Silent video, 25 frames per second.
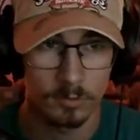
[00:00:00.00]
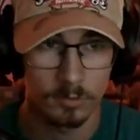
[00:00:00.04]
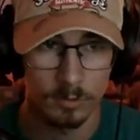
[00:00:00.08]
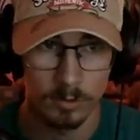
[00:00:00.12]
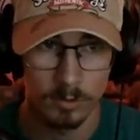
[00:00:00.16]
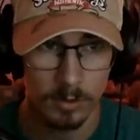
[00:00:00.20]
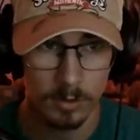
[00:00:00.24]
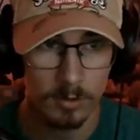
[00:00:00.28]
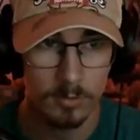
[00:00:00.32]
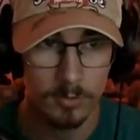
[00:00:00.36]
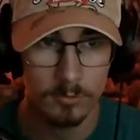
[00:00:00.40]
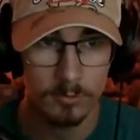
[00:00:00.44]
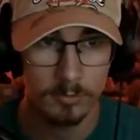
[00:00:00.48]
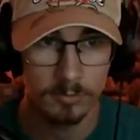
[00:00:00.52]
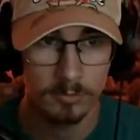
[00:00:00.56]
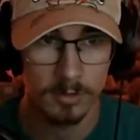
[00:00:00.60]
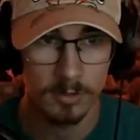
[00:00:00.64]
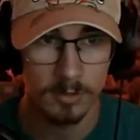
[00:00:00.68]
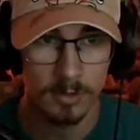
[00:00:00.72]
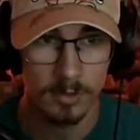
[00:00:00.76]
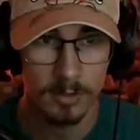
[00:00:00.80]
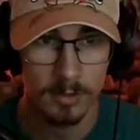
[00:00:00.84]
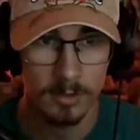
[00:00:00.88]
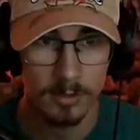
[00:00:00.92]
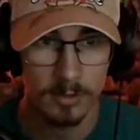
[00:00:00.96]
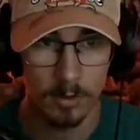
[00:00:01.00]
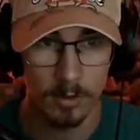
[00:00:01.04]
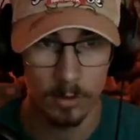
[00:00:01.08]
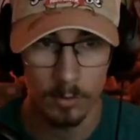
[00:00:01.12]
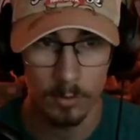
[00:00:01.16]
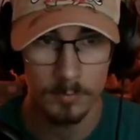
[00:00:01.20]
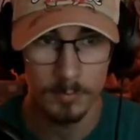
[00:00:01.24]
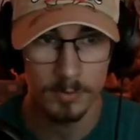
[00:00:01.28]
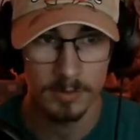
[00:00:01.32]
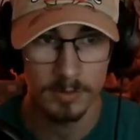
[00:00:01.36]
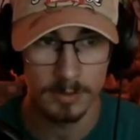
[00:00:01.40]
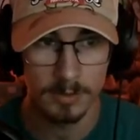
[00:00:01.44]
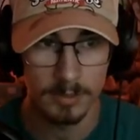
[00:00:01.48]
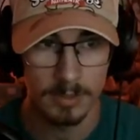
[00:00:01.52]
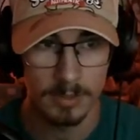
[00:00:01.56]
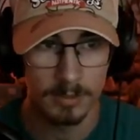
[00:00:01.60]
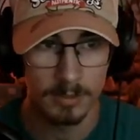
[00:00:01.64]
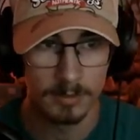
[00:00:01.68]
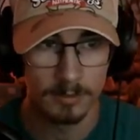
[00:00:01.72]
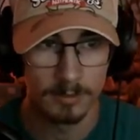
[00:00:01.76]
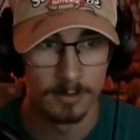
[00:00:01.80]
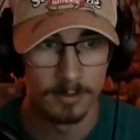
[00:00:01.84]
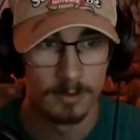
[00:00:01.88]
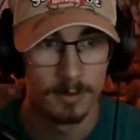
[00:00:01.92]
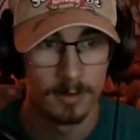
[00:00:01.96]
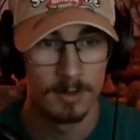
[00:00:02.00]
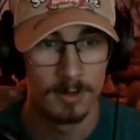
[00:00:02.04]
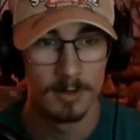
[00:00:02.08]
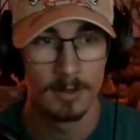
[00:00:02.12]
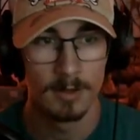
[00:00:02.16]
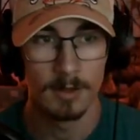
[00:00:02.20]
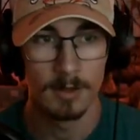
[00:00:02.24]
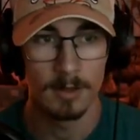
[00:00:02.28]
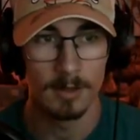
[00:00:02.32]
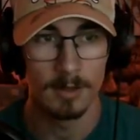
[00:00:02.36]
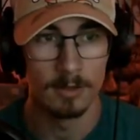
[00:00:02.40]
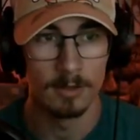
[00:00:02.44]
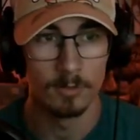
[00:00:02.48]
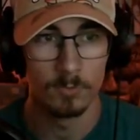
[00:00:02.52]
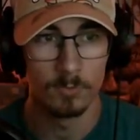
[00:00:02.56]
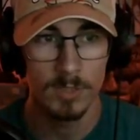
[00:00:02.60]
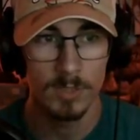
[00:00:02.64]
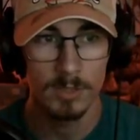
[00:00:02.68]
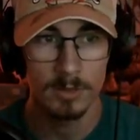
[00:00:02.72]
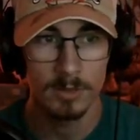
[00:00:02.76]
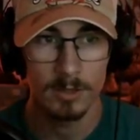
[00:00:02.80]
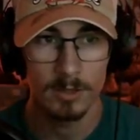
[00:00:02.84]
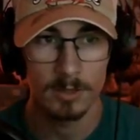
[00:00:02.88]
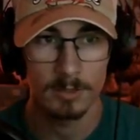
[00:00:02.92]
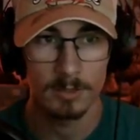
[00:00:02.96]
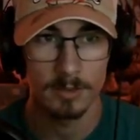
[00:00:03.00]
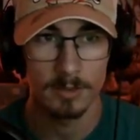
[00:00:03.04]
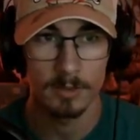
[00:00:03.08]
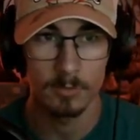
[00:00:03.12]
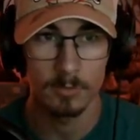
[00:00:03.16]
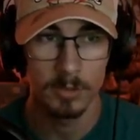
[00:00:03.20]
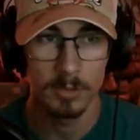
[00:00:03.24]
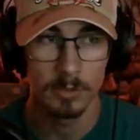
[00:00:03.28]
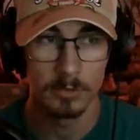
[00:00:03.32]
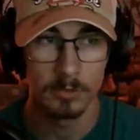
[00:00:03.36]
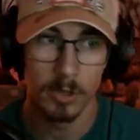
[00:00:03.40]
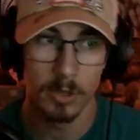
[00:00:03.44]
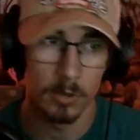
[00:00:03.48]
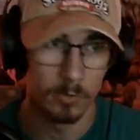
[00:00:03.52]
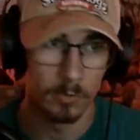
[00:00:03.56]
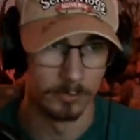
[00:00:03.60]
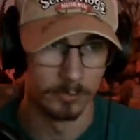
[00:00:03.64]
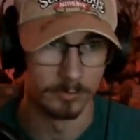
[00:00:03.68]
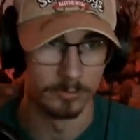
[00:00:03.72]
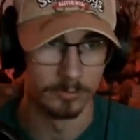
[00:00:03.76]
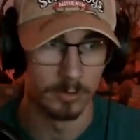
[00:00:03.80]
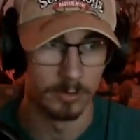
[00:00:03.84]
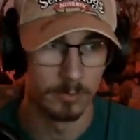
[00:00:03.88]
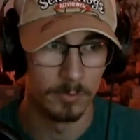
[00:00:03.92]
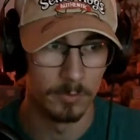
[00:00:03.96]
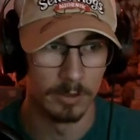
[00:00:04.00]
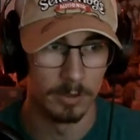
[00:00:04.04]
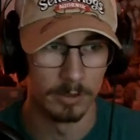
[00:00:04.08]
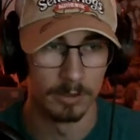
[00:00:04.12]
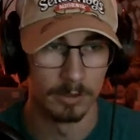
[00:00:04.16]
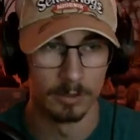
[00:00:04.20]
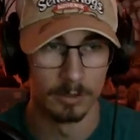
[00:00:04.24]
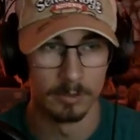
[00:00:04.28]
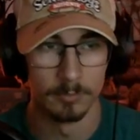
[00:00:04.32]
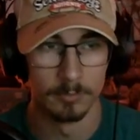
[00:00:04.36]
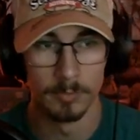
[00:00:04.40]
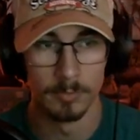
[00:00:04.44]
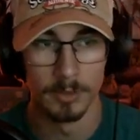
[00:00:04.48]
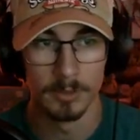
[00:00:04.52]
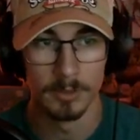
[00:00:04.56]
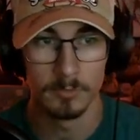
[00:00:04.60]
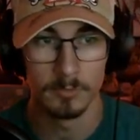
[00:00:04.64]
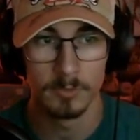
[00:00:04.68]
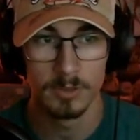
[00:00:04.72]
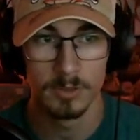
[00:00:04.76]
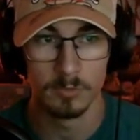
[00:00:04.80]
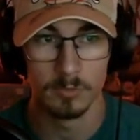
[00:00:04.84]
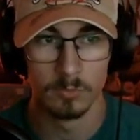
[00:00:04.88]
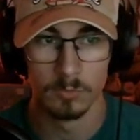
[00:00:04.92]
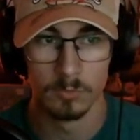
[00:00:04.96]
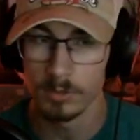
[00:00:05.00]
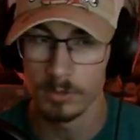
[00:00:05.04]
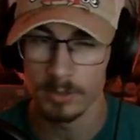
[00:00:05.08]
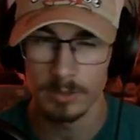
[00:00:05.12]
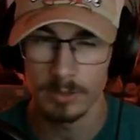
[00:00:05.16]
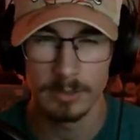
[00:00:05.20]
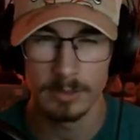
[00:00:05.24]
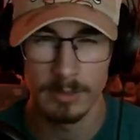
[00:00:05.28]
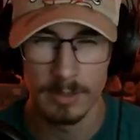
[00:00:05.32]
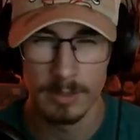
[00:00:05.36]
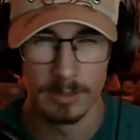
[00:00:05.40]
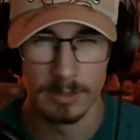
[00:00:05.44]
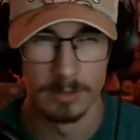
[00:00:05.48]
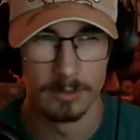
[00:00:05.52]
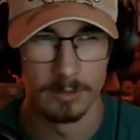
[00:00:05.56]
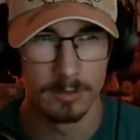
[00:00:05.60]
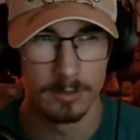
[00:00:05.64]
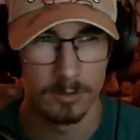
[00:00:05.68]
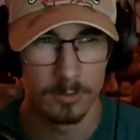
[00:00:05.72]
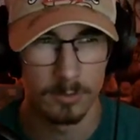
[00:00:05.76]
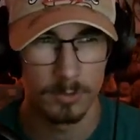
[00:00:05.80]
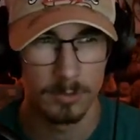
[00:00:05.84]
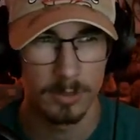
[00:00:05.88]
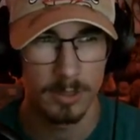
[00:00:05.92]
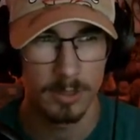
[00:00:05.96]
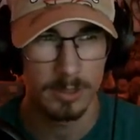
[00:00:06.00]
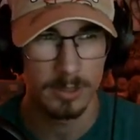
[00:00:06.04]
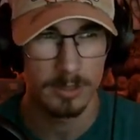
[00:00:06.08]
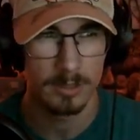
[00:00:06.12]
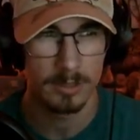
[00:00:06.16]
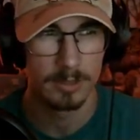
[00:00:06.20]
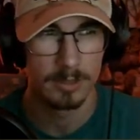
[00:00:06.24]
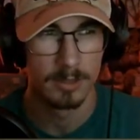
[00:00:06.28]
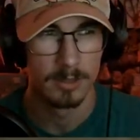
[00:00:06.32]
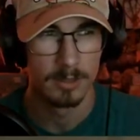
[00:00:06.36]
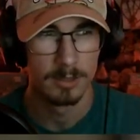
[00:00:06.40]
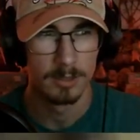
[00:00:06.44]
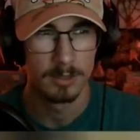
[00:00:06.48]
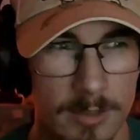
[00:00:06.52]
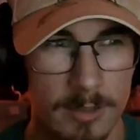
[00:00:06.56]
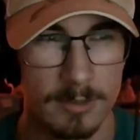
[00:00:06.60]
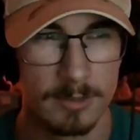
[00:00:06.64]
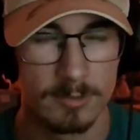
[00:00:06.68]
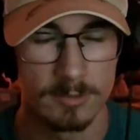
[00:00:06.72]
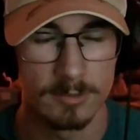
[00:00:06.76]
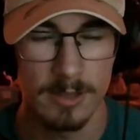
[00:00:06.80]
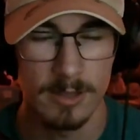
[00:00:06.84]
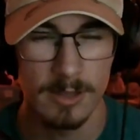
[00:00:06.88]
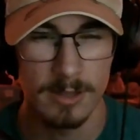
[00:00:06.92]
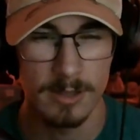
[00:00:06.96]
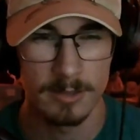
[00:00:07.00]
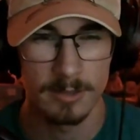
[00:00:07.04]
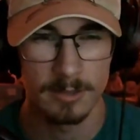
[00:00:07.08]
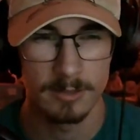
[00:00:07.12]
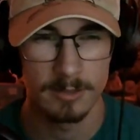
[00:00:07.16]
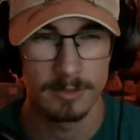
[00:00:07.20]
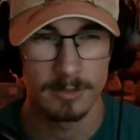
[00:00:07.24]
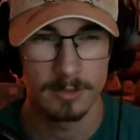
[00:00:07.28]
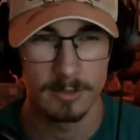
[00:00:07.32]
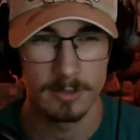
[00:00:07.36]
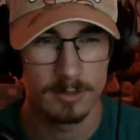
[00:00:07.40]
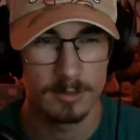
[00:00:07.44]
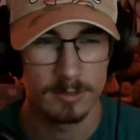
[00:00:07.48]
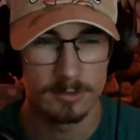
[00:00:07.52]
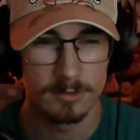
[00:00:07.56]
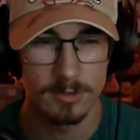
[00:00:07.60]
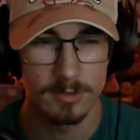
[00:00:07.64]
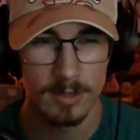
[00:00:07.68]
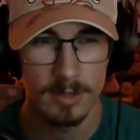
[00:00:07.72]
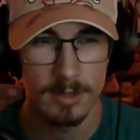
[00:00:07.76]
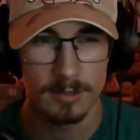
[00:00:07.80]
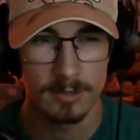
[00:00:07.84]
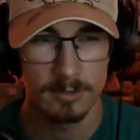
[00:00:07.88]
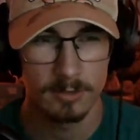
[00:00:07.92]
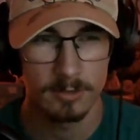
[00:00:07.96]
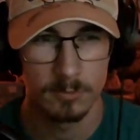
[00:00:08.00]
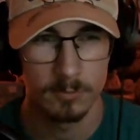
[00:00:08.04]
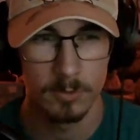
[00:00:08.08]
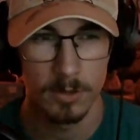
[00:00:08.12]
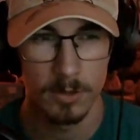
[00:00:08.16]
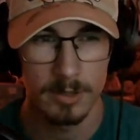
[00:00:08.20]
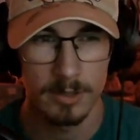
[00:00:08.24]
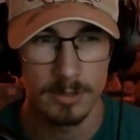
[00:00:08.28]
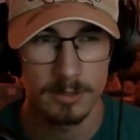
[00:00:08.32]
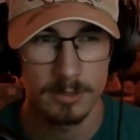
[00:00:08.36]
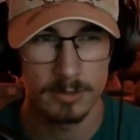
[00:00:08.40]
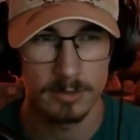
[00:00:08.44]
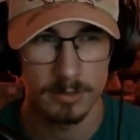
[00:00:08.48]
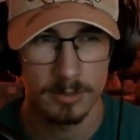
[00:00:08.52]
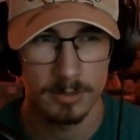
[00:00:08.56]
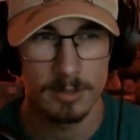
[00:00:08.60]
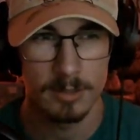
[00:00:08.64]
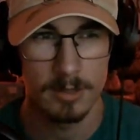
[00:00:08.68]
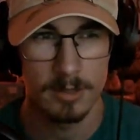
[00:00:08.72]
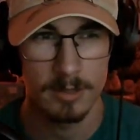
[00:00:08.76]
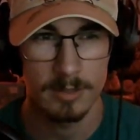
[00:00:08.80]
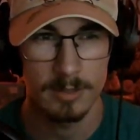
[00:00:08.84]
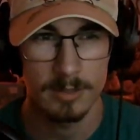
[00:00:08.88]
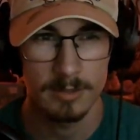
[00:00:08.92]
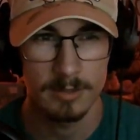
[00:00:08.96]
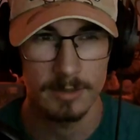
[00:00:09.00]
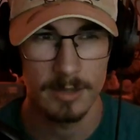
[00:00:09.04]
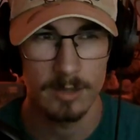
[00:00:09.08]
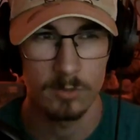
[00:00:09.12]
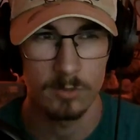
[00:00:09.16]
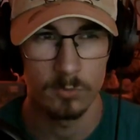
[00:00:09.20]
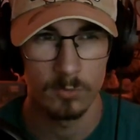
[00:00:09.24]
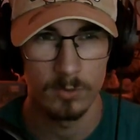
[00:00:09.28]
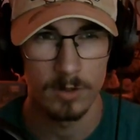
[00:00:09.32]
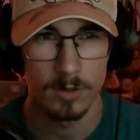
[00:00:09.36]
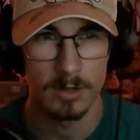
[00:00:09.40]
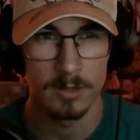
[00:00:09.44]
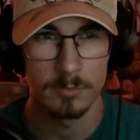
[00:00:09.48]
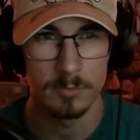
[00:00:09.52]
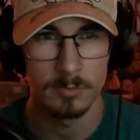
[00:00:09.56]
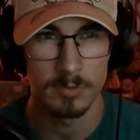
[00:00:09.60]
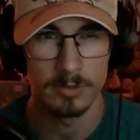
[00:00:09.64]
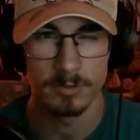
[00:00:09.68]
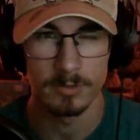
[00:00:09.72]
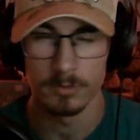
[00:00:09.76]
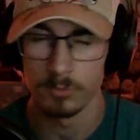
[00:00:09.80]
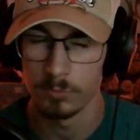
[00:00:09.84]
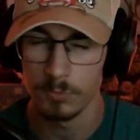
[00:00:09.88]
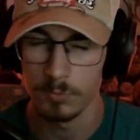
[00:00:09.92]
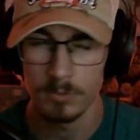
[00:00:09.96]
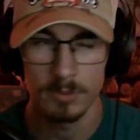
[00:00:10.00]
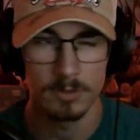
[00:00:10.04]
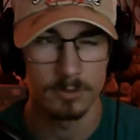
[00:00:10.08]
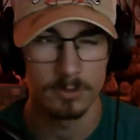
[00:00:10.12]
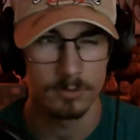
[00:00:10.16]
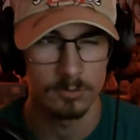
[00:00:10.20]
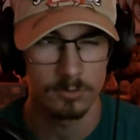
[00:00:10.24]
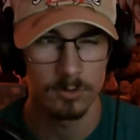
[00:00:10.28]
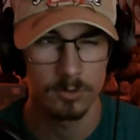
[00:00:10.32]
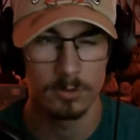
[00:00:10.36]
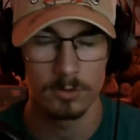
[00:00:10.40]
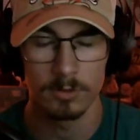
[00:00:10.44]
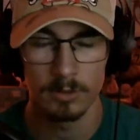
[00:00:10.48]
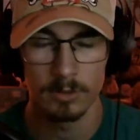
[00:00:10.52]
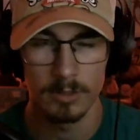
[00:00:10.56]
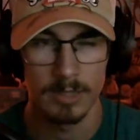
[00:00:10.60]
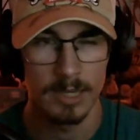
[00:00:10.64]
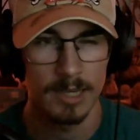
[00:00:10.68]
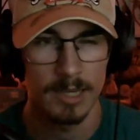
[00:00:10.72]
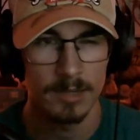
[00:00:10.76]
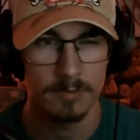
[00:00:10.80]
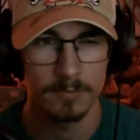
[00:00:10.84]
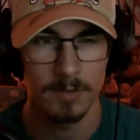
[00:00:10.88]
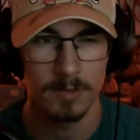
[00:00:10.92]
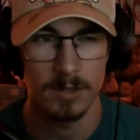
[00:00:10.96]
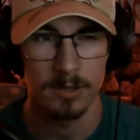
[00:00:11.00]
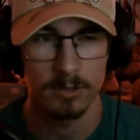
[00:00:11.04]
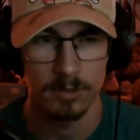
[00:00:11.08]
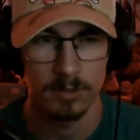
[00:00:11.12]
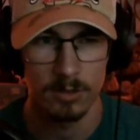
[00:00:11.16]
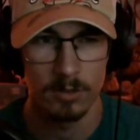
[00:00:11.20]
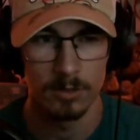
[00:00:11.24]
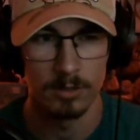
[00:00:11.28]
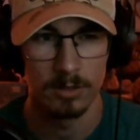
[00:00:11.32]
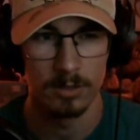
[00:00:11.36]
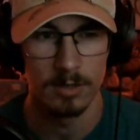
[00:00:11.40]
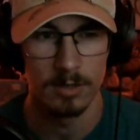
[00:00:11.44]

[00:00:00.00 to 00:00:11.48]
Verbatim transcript: closed and then opened again, and we thought that we were going somewhere, but we really didn't. Okay, is that right? Did I get that right? Because we certainly have not gone